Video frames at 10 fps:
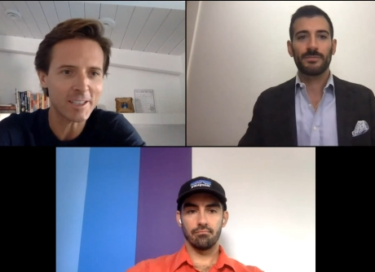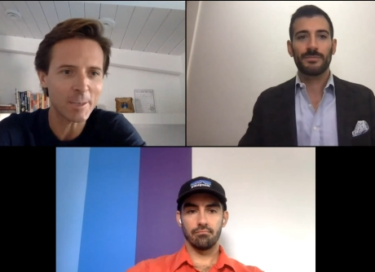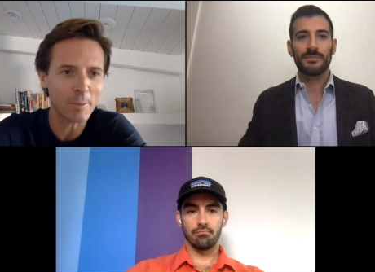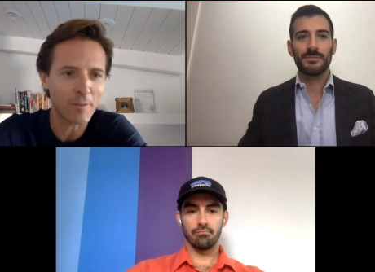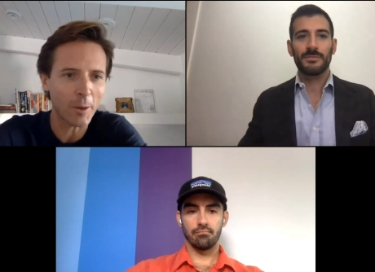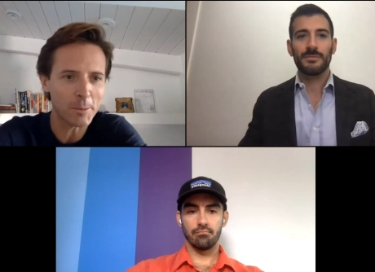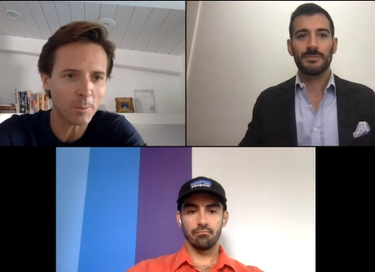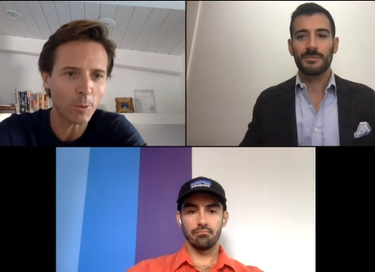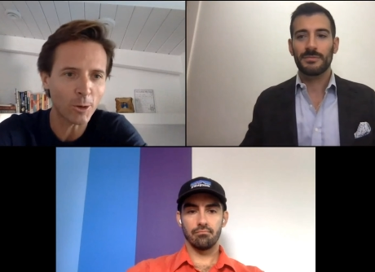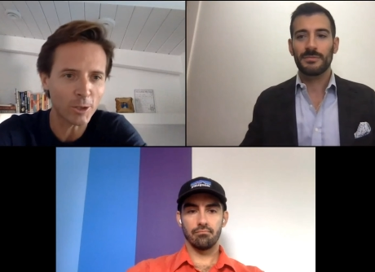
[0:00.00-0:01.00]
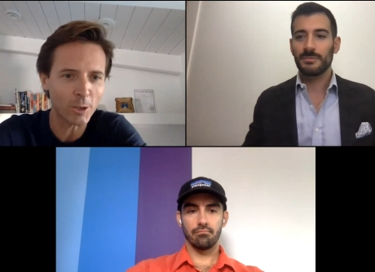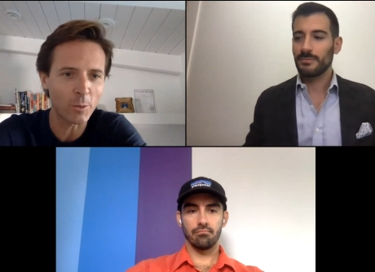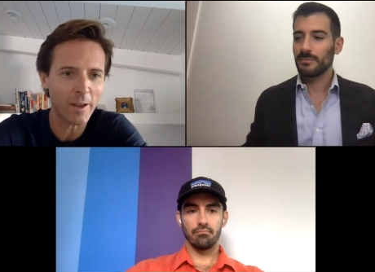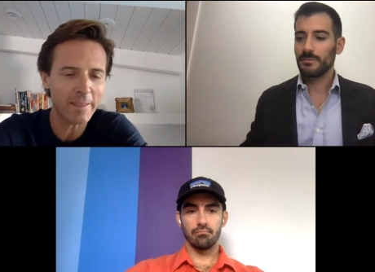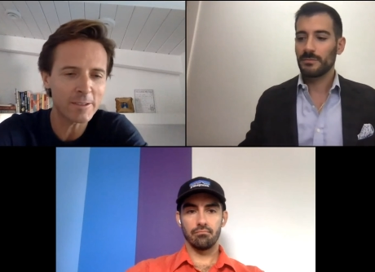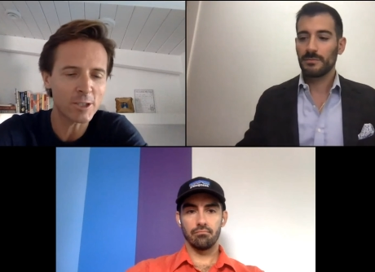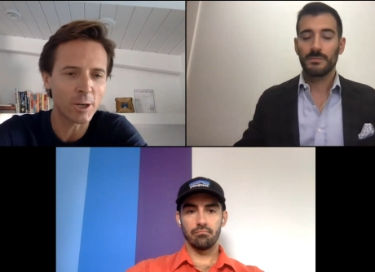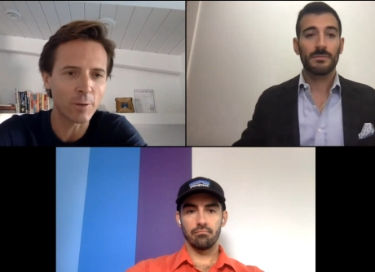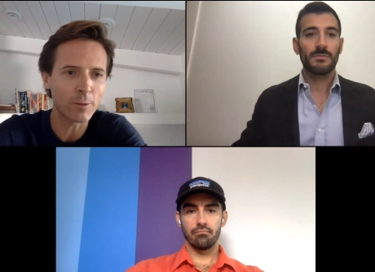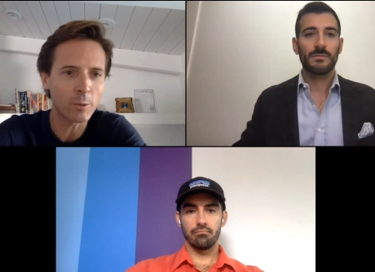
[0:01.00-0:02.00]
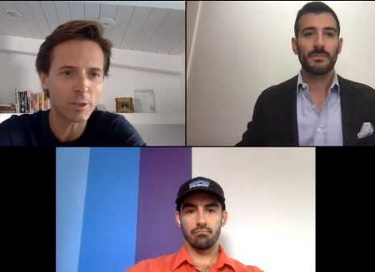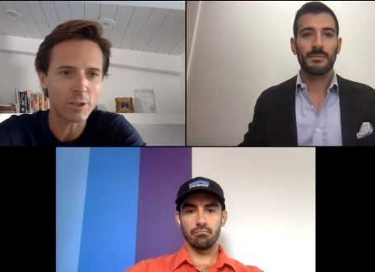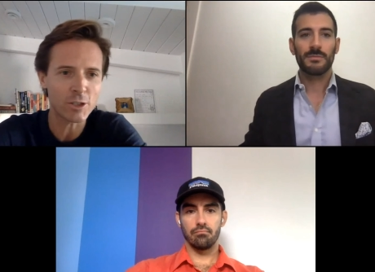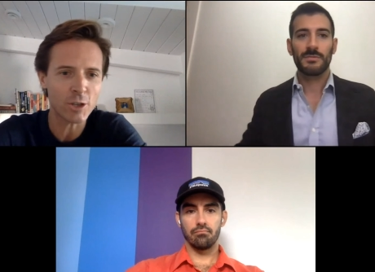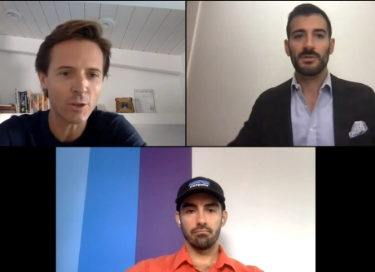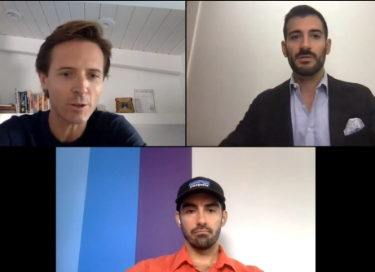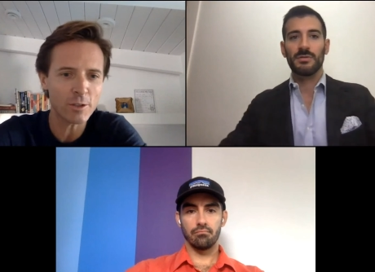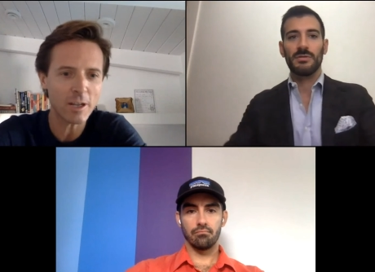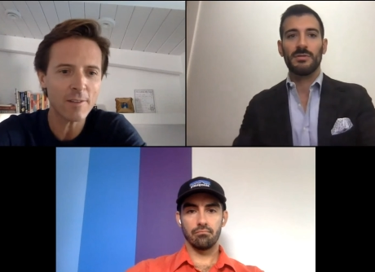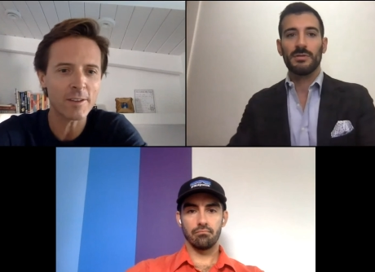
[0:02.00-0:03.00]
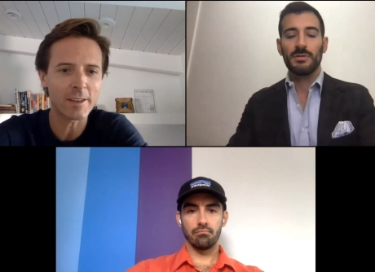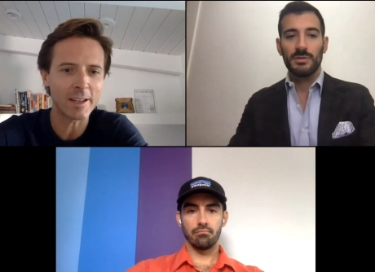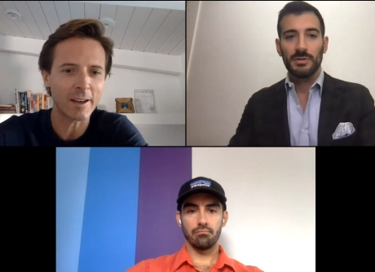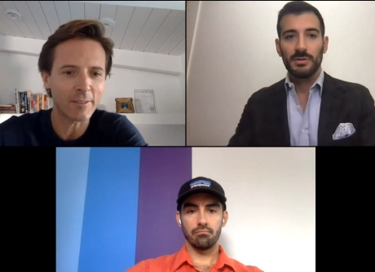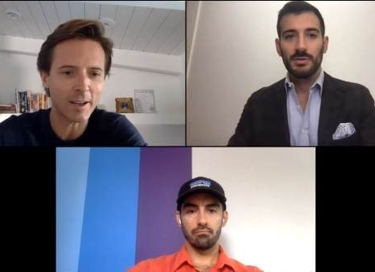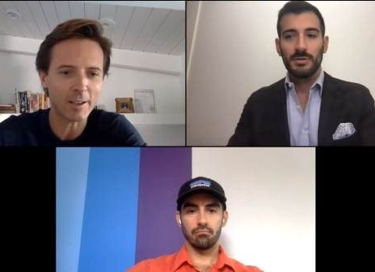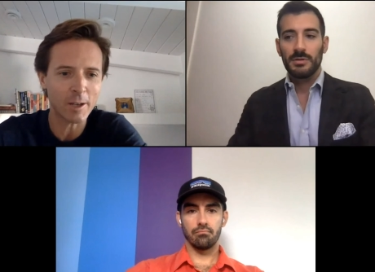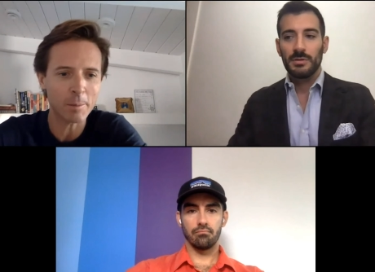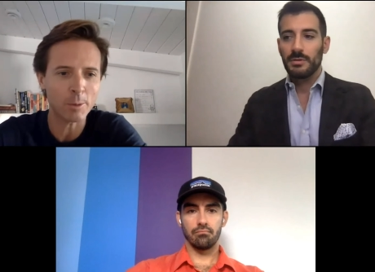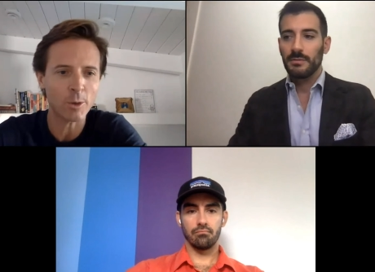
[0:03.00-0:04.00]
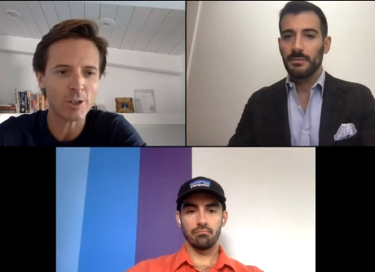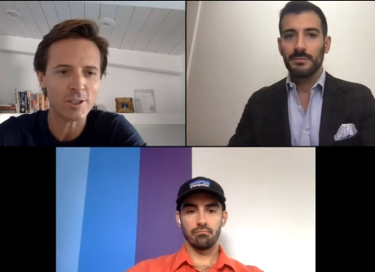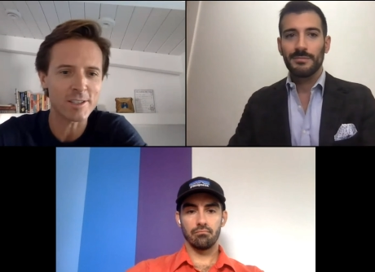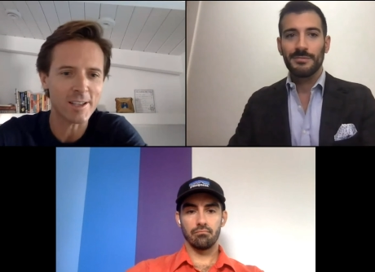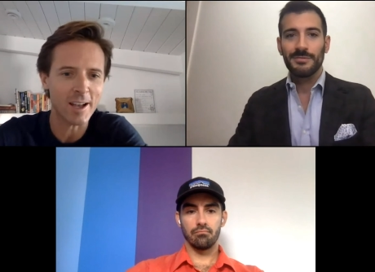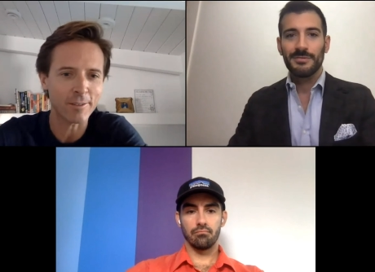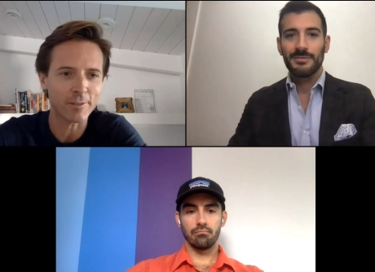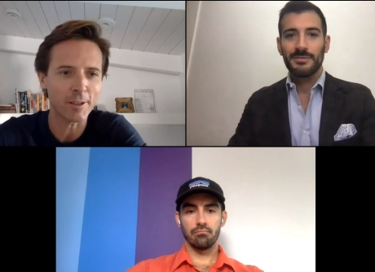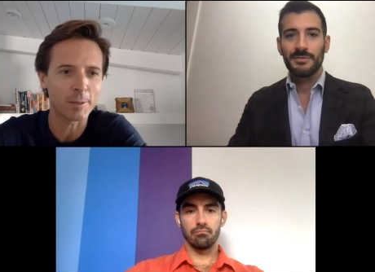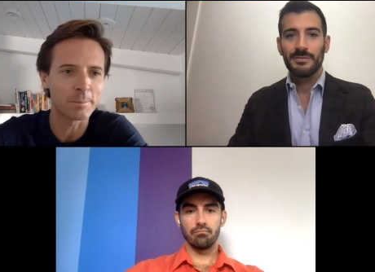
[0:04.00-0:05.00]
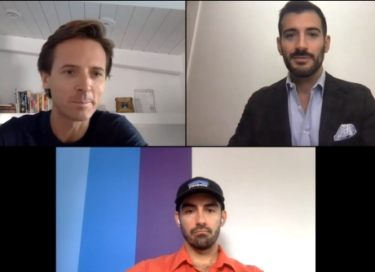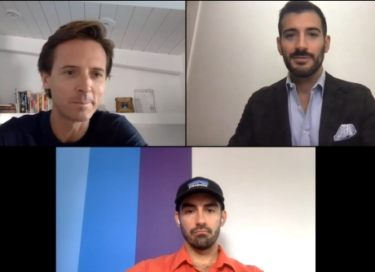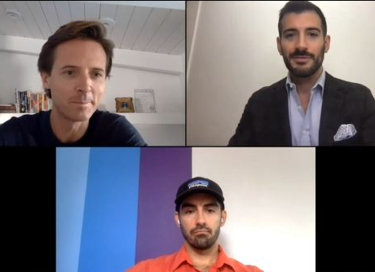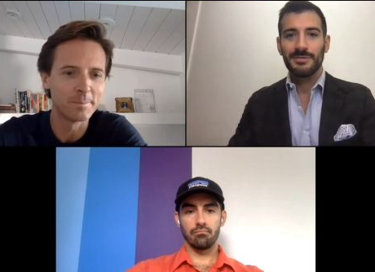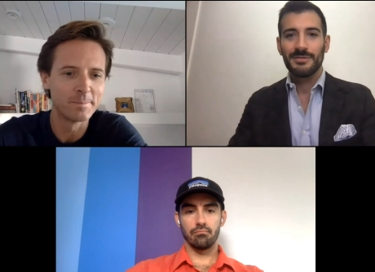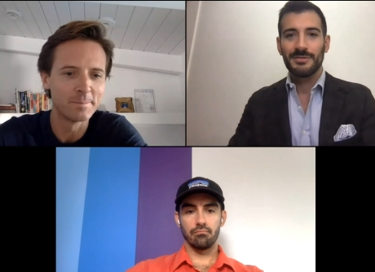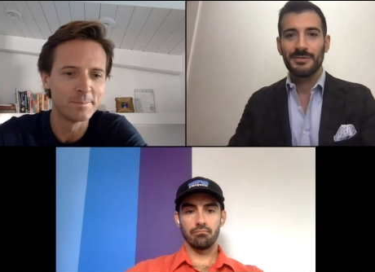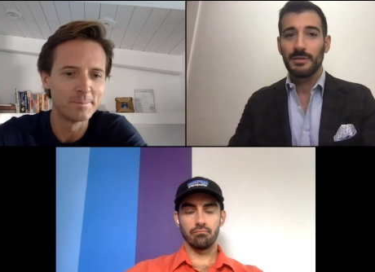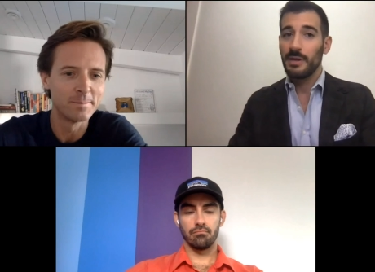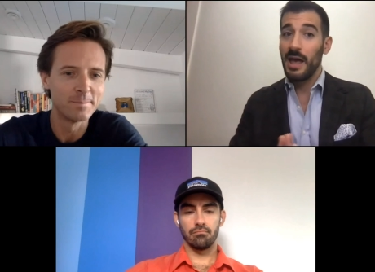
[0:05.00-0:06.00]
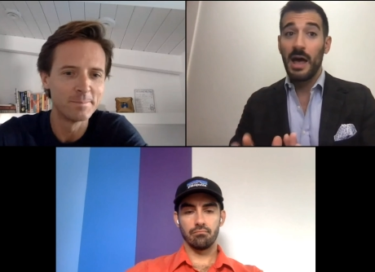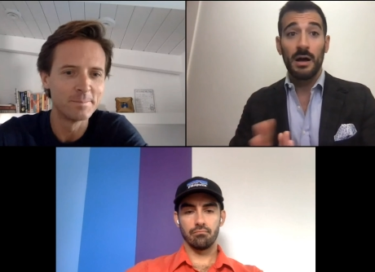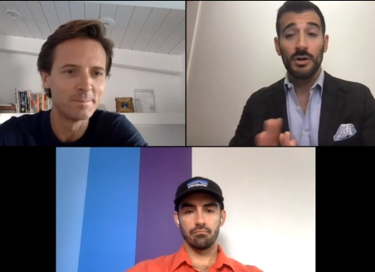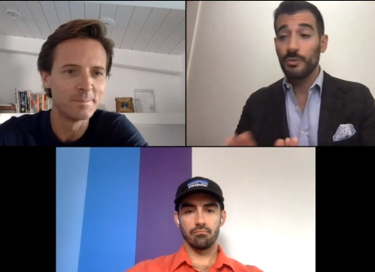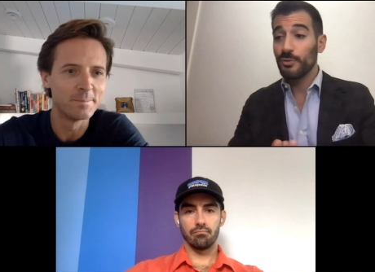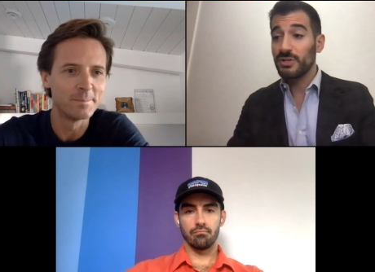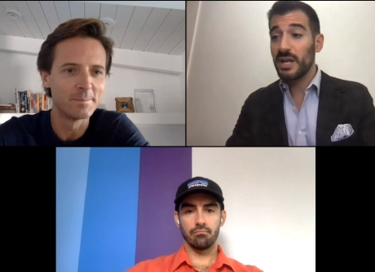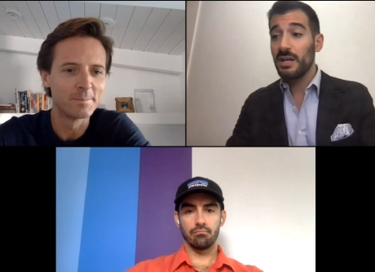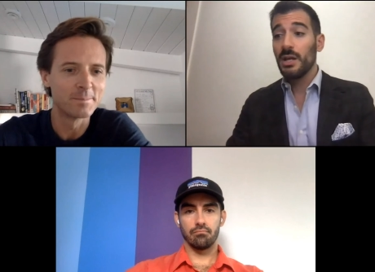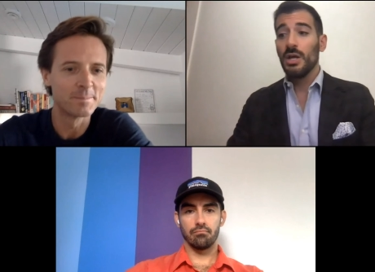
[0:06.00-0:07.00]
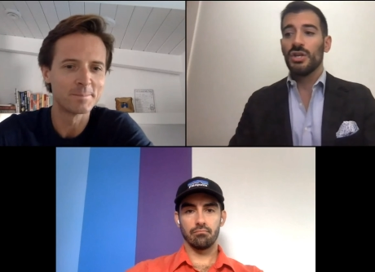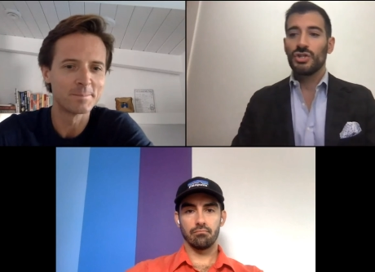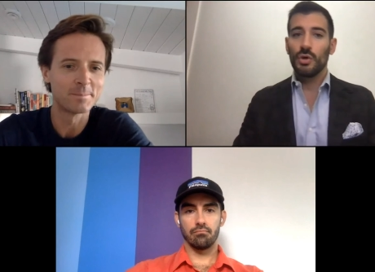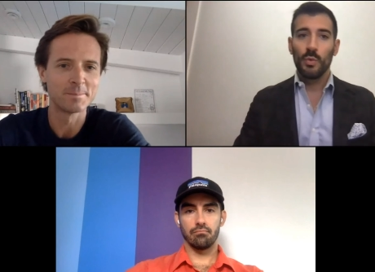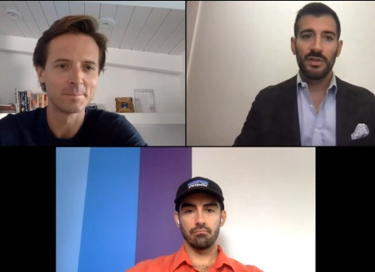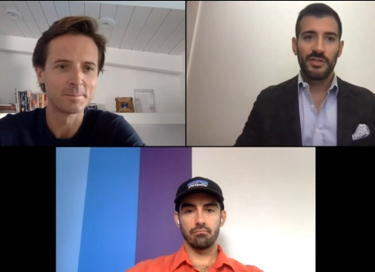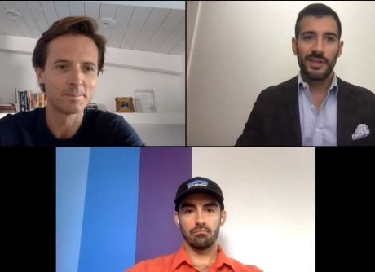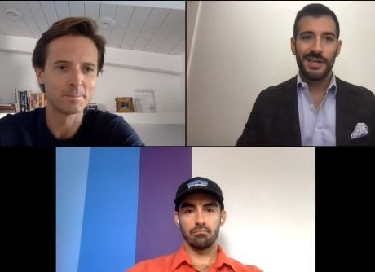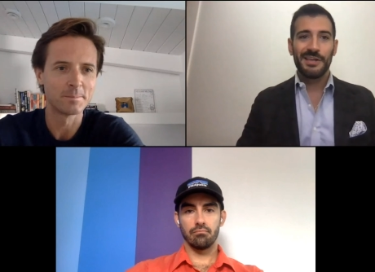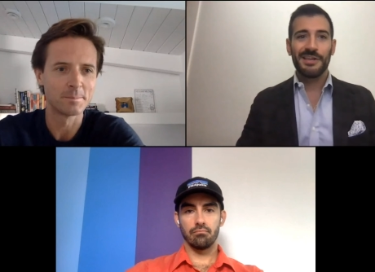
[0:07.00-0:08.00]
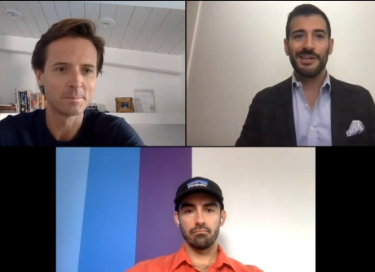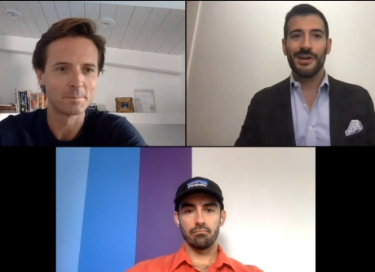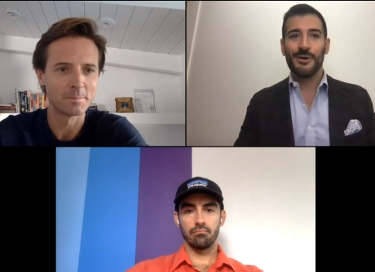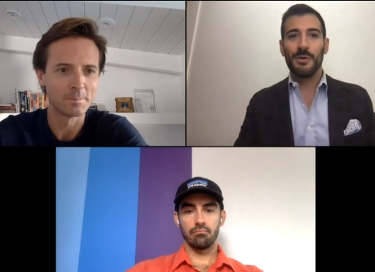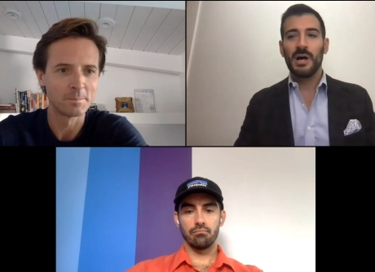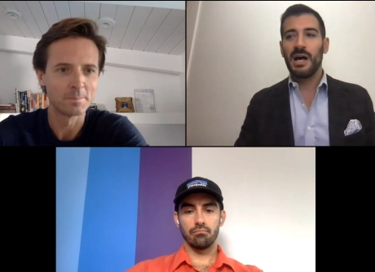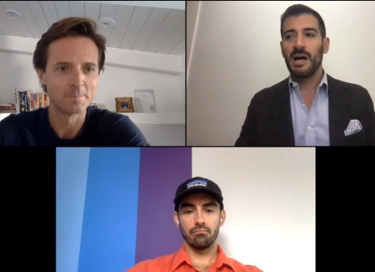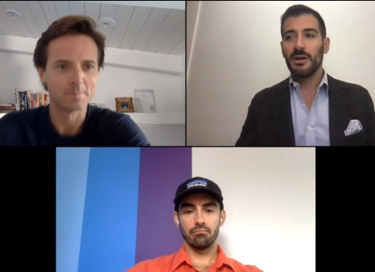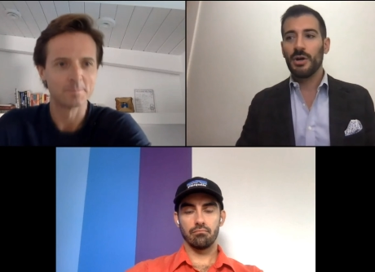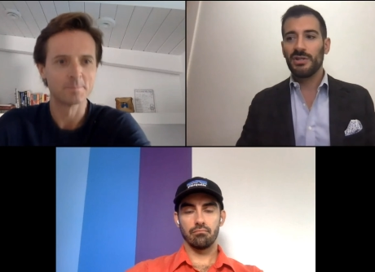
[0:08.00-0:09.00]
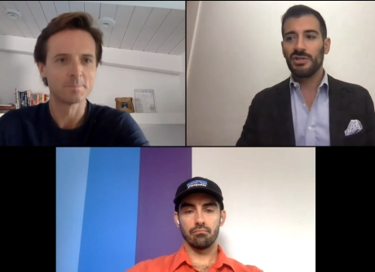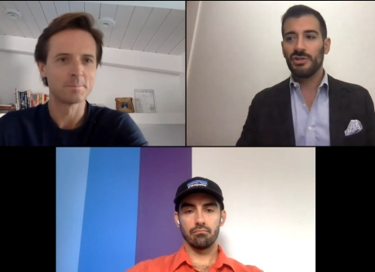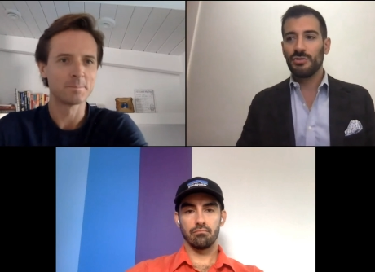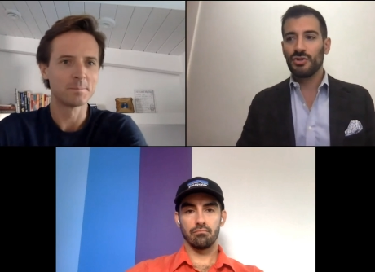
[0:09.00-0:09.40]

Speaker 1: team have helped support you with. So if you want to show those off, and then I've got a couple questions, uh,
Speaker 2: Philip. Yeah, hundred percent. So one thing, you know, uh, going to